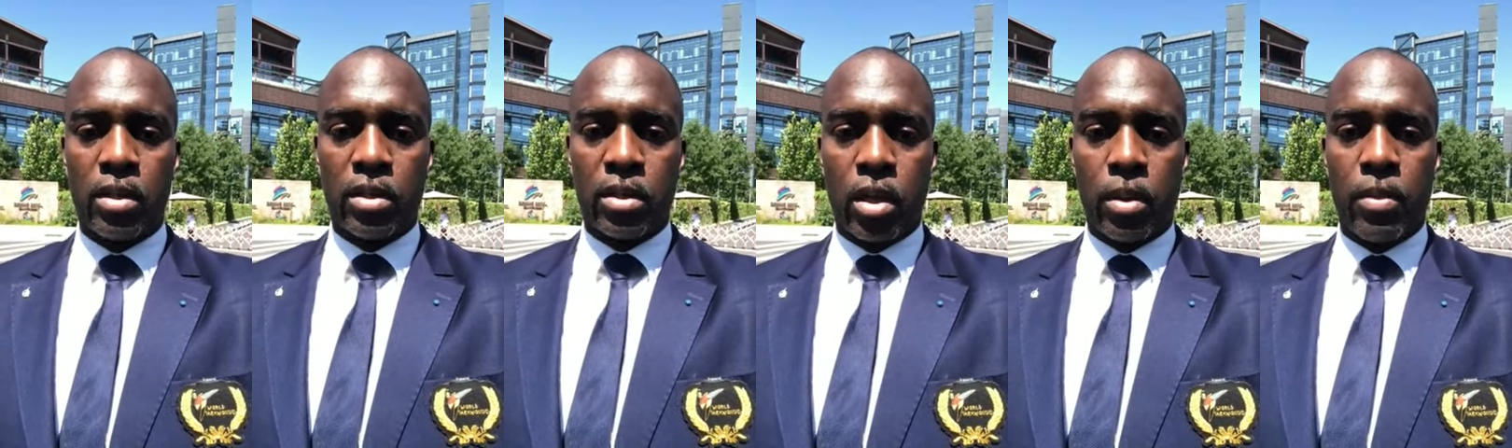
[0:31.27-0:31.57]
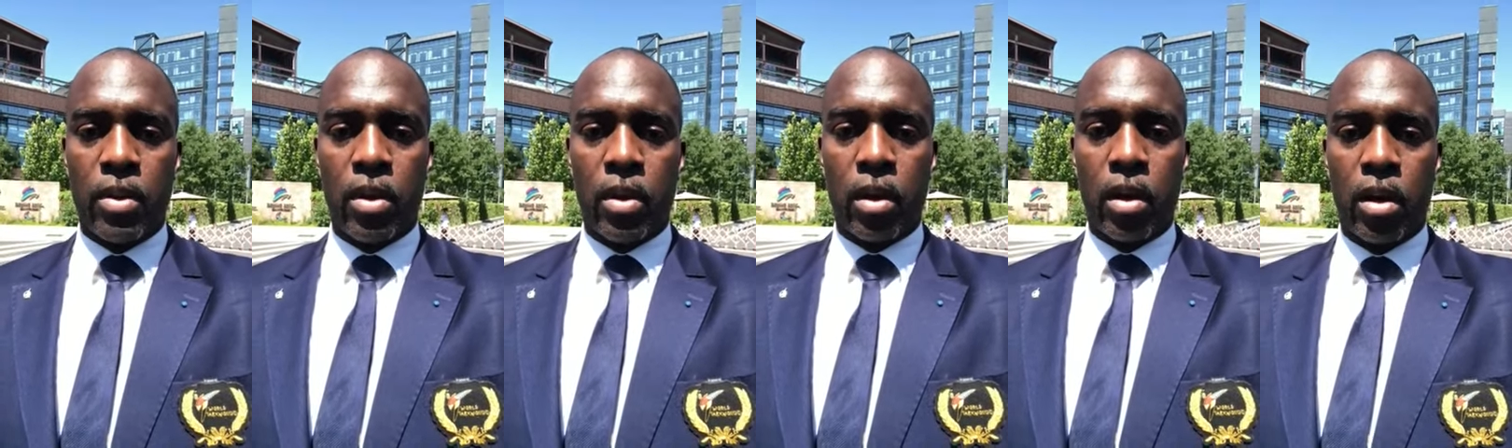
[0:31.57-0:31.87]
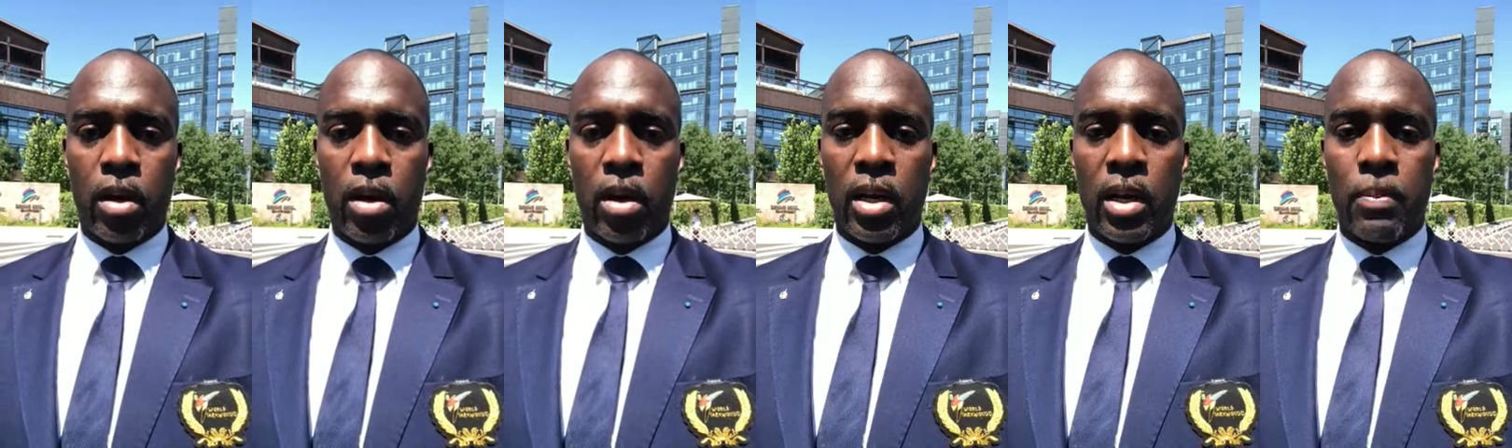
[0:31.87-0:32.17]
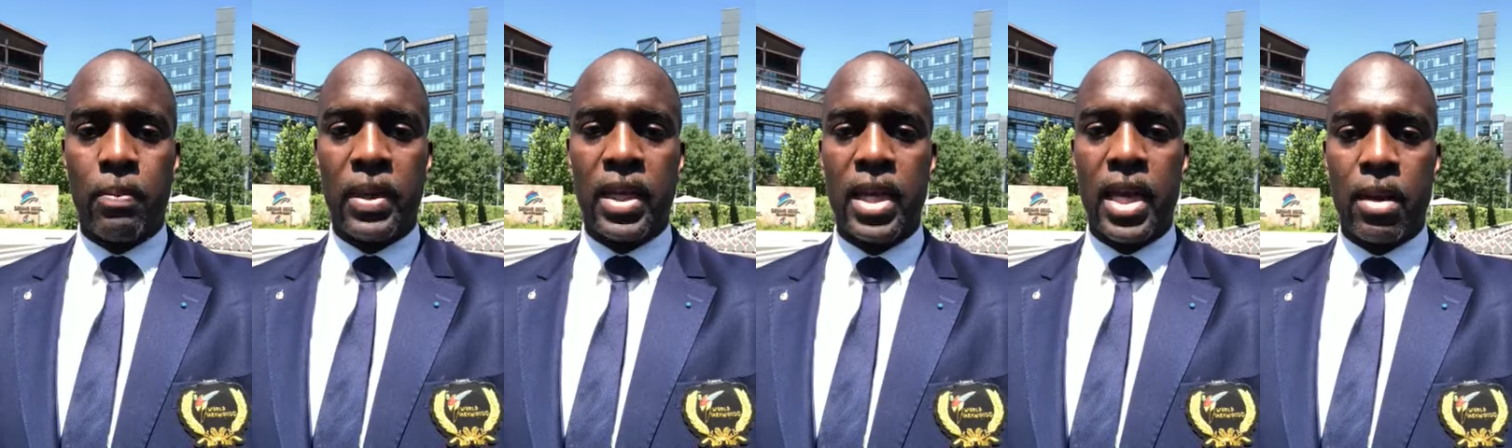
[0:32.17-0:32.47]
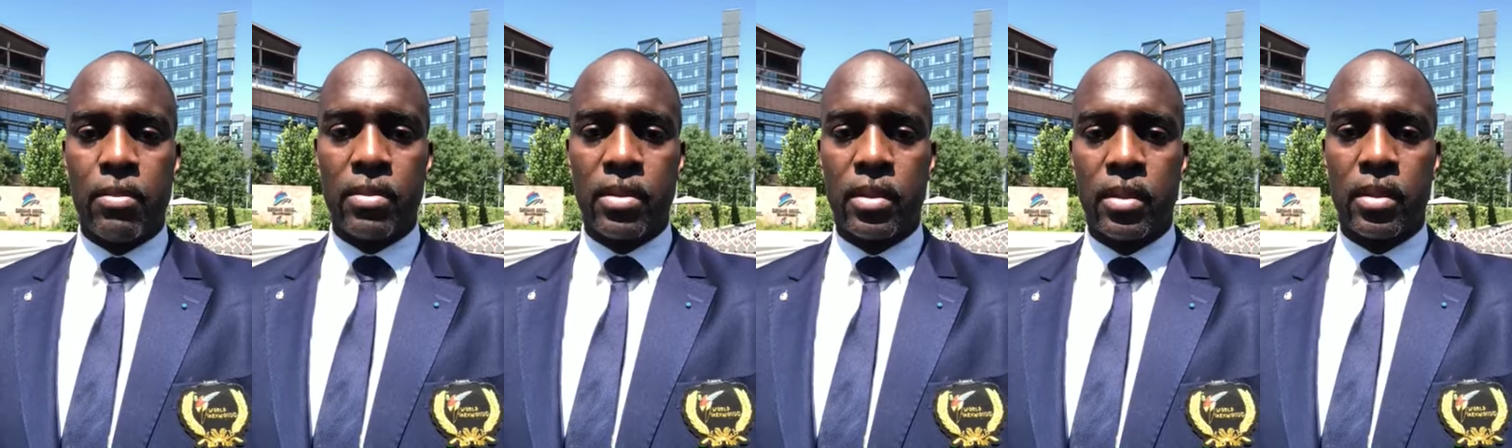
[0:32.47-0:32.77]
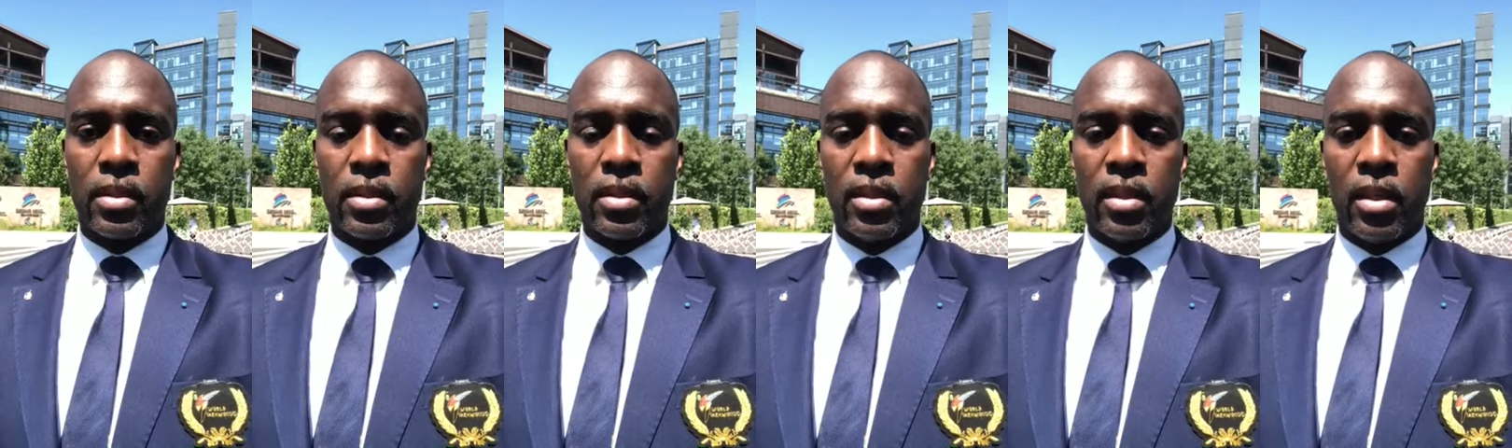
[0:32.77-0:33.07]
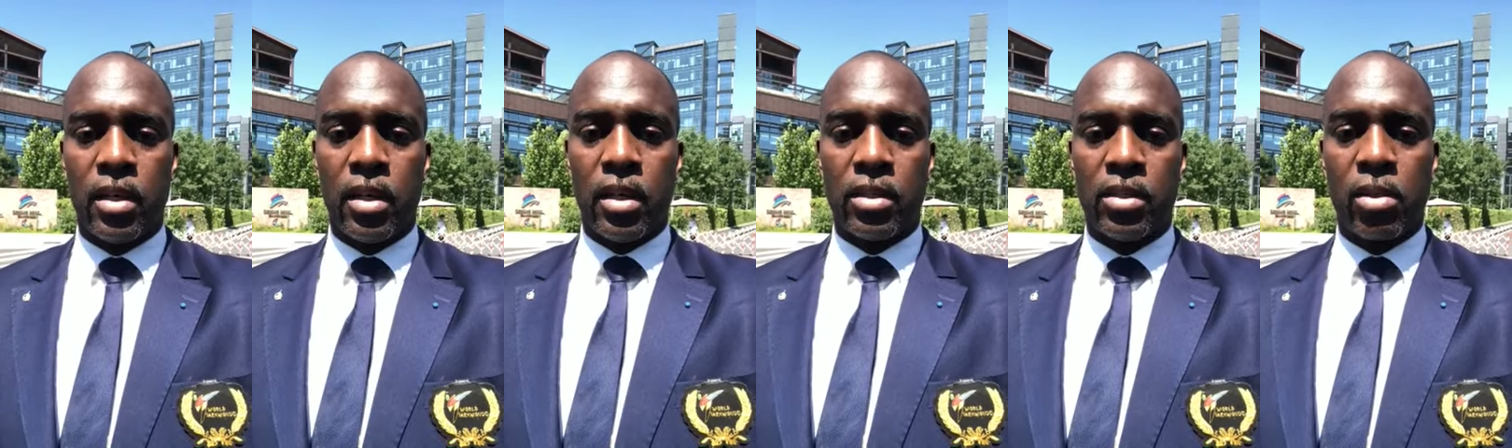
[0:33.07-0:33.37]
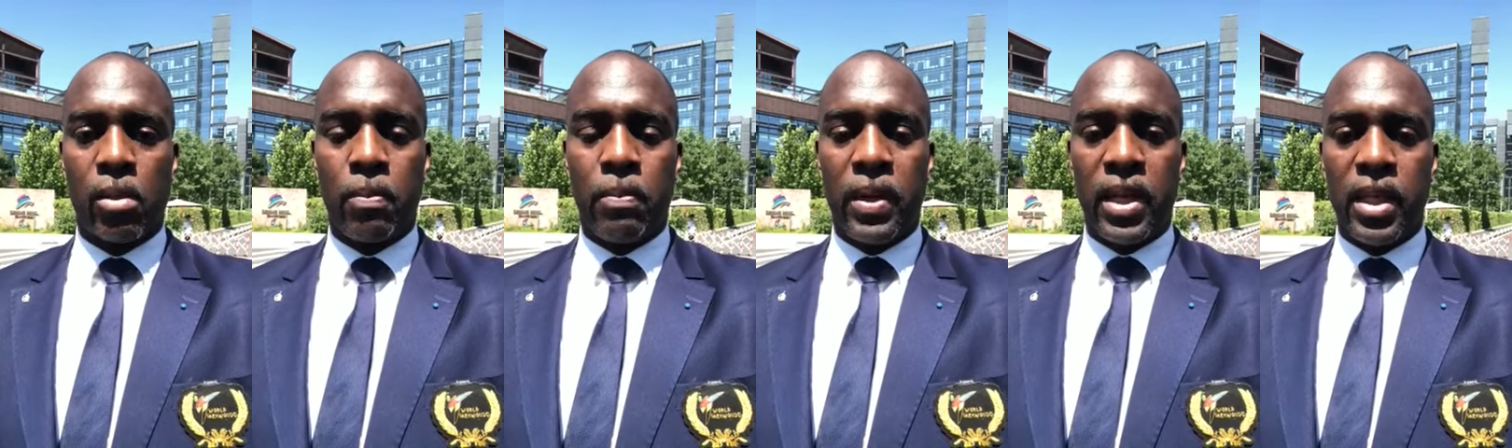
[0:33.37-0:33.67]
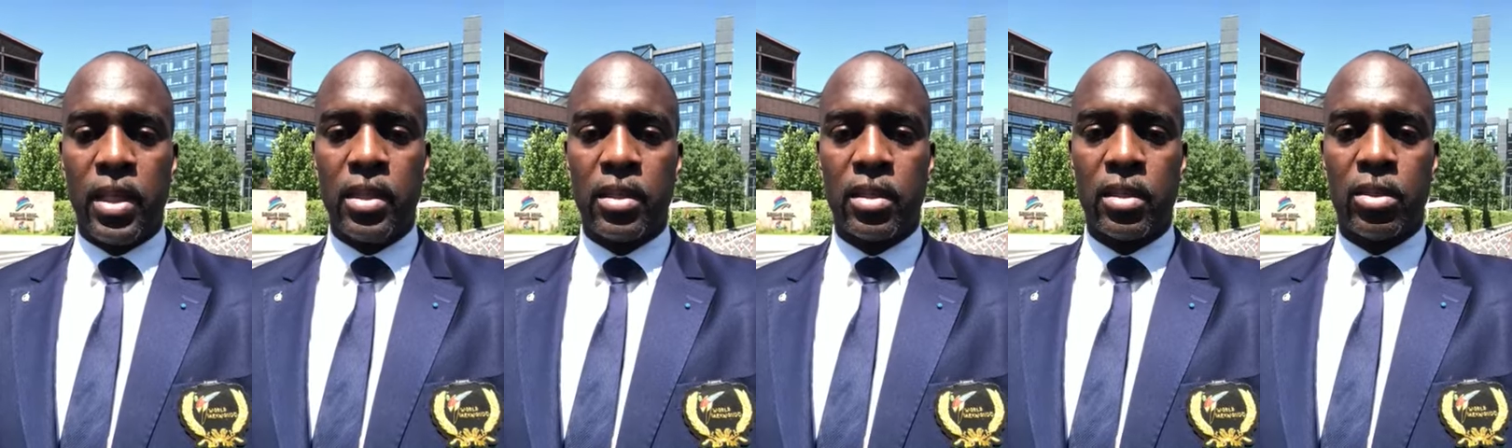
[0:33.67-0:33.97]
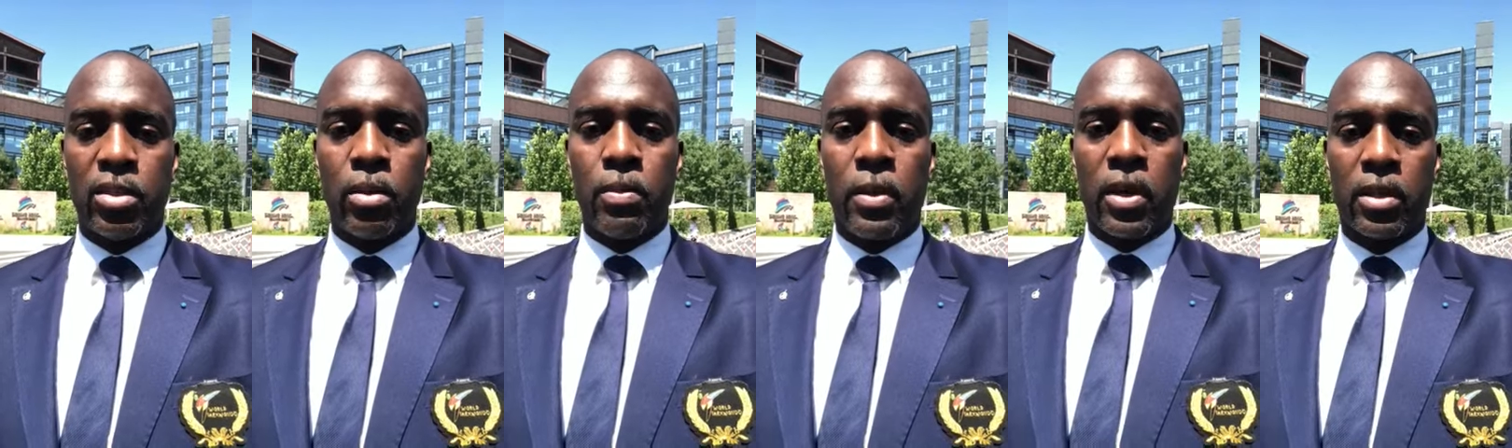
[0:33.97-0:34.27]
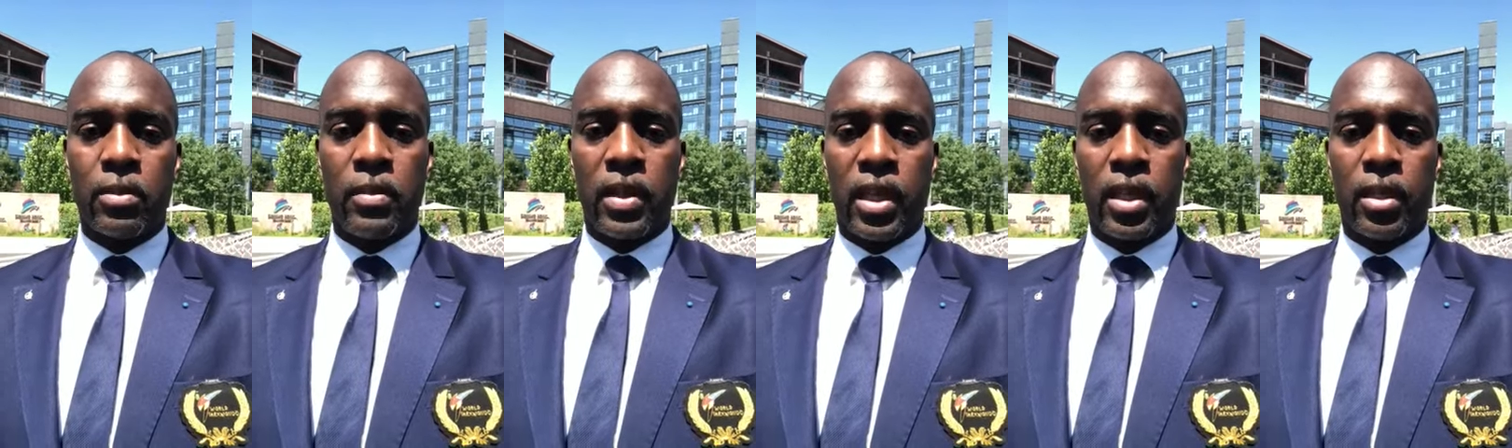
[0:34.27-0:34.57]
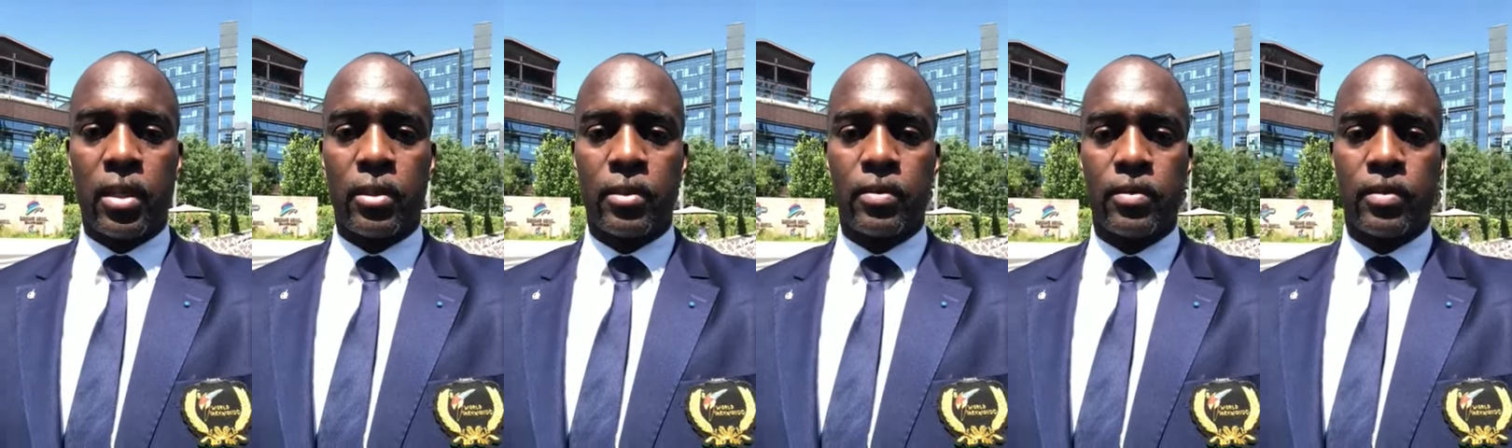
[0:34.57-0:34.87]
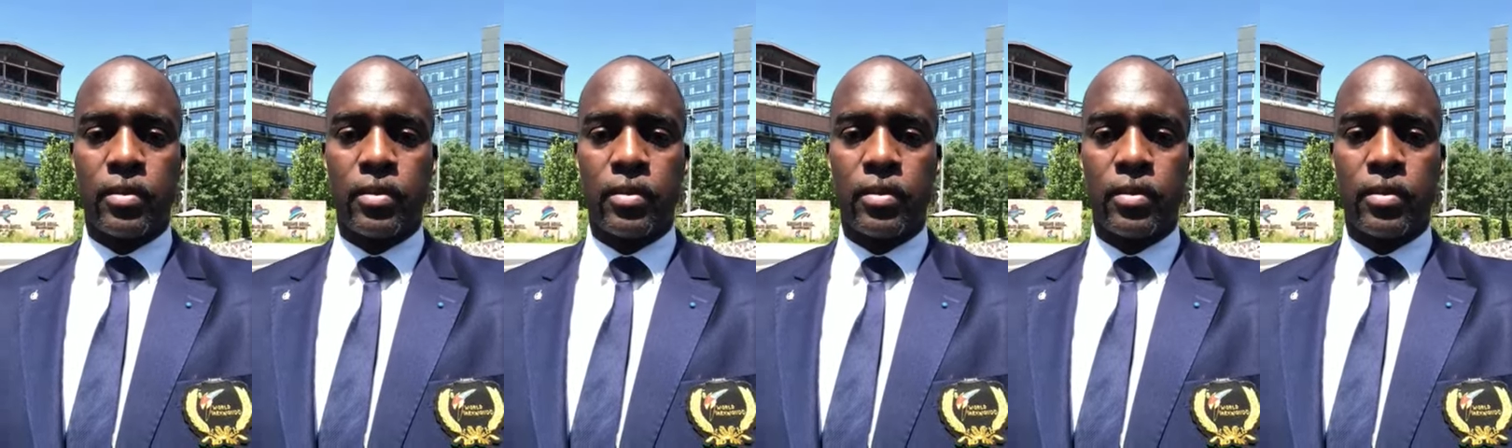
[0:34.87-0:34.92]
Summer Olympic Games. So please support me.